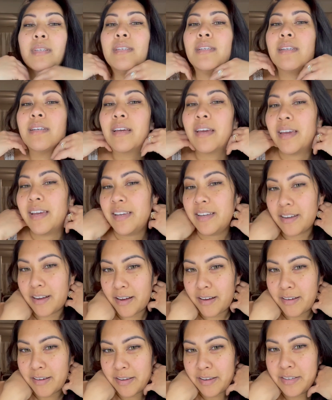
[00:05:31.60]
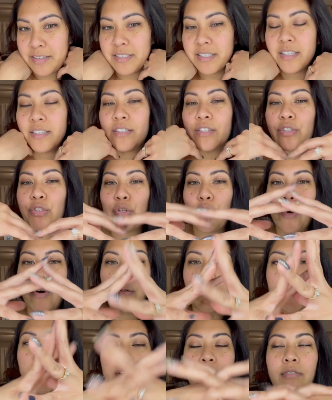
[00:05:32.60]
Hey guys,
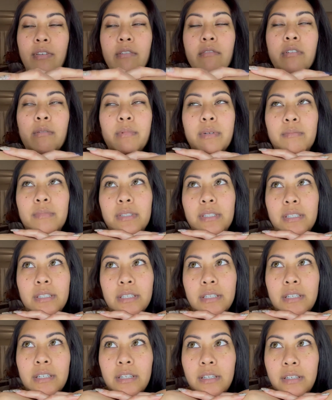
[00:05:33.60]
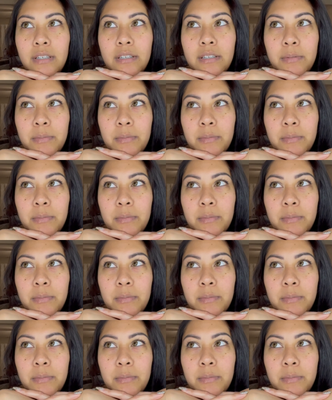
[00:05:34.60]
so if you remember